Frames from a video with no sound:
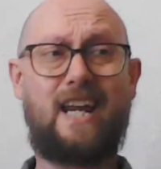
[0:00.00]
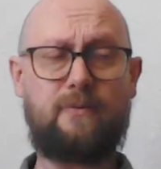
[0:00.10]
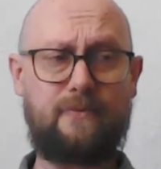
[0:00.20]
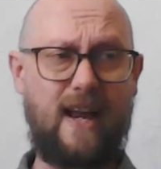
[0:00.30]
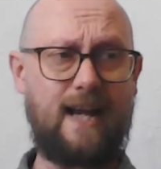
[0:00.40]

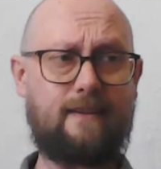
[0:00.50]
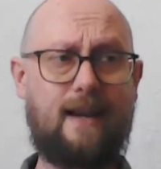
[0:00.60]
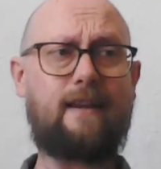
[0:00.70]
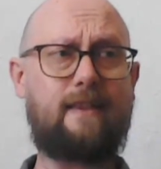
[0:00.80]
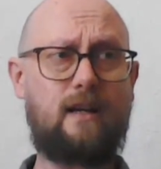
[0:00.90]
In fact,
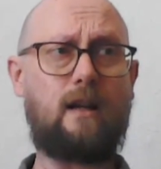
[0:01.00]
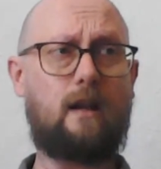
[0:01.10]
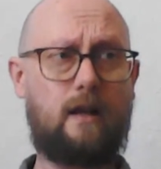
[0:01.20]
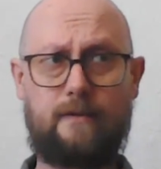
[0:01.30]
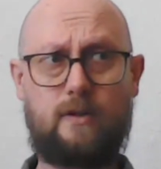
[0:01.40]
I think a
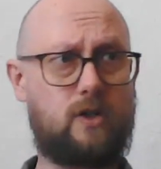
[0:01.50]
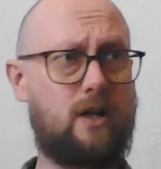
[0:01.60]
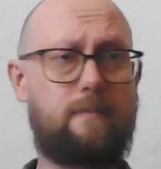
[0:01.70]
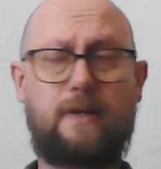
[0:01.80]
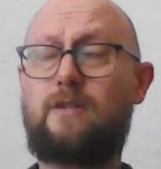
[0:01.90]
lot of those
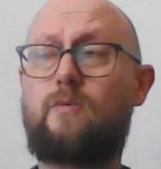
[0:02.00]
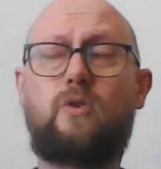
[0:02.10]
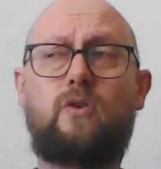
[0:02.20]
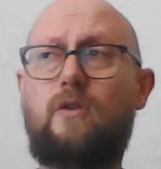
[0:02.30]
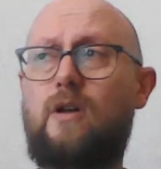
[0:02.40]
companies
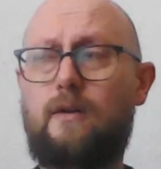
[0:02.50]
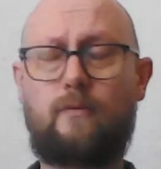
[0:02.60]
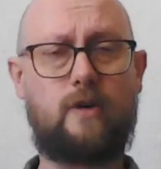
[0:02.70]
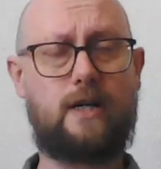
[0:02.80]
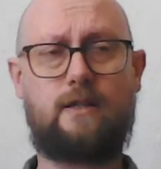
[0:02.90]
will not
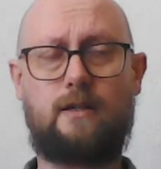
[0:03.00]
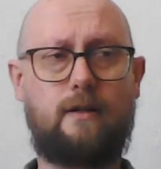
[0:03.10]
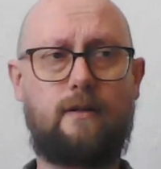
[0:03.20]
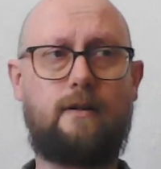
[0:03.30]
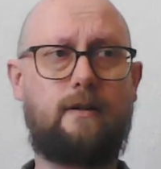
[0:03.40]
raise
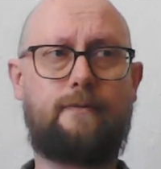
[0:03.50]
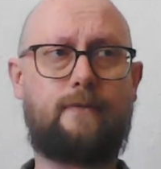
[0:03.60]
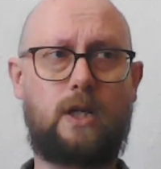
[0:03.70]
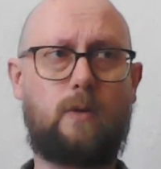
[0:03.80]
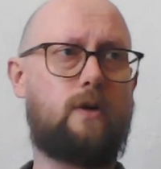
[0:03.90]
on
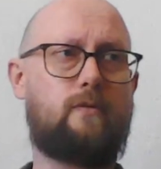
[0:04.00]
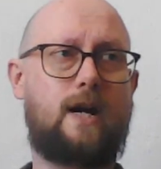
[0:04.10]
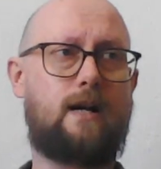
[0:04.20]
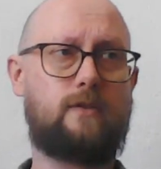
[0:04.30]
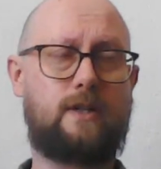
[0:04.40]
follow-on
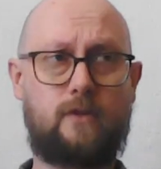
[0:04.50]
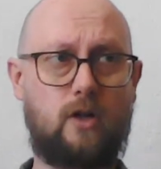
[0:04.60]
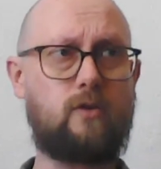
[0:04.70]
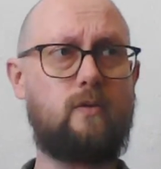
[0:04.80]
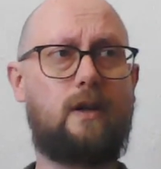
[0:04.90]
rounds. I've
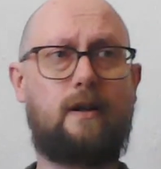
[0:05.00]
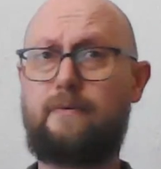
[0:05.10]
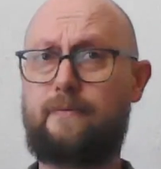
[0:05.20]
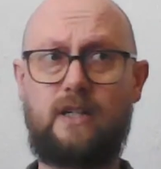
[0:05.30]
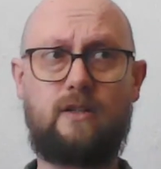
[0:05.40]
talked to a lot
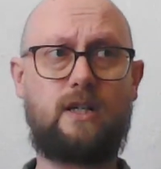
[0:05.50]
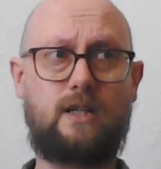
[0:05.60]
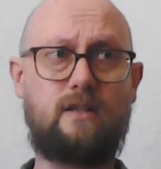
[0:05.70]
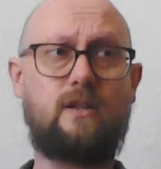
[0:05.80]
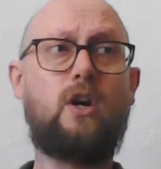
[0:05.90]
of
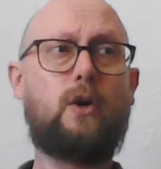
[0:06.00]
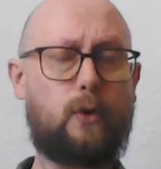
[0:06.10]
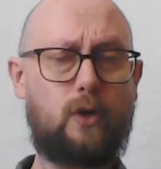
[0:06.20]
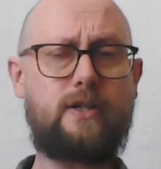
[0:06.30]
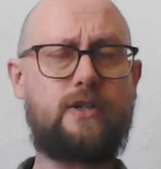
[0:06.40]
VCs,
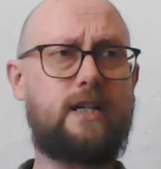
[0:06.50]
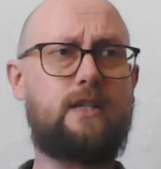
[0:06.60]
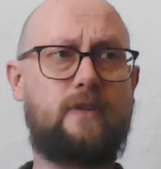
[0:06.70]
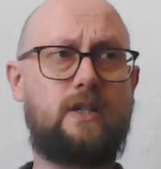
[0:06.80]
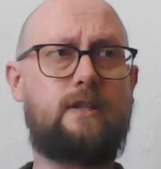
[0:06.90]
early
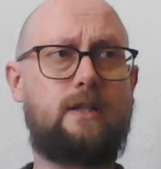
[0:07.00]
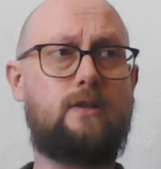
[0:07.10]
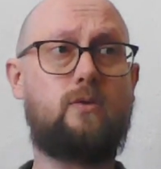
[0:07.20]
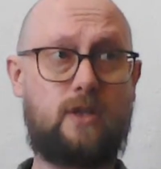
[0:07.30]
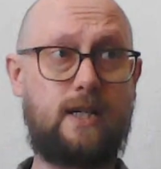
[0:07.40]
stage
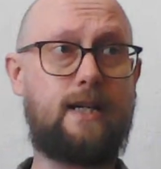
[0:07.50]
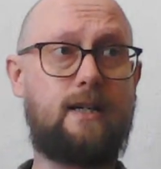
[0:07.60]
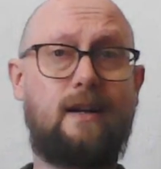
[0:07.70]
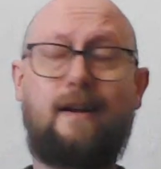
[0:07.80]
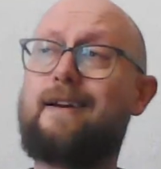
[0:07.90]
VCs, who
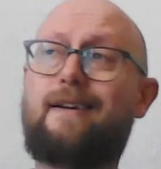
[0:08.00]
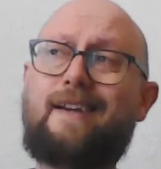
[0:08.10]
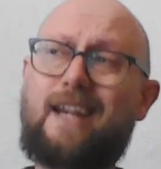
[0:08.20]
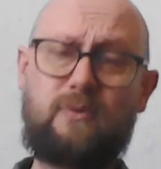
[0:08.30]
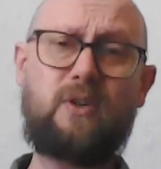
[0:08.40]
say
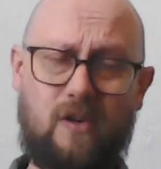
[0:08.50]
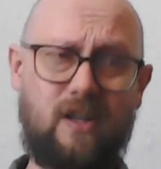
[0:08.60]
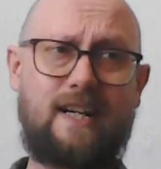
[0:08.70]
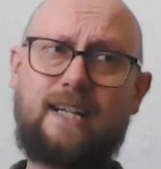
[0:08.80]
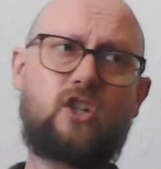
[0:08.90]
if you're a
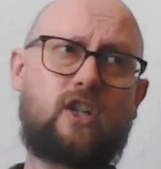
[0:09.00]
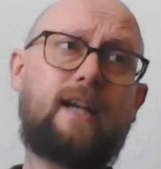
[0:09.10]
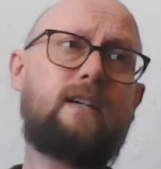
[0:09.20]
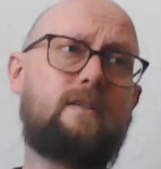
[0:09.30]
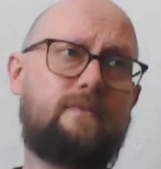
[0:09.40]
late
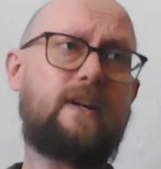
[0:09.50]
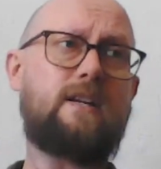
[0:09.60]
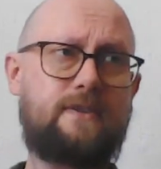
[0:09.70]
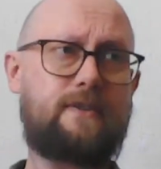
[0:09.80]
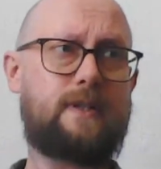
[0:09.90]
stage
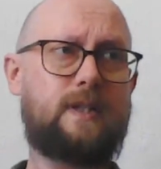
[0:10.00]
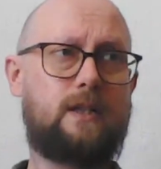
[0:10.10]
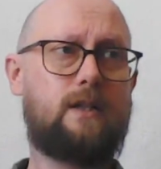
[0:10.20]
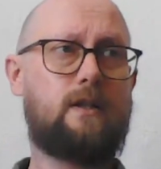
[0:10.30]
investor,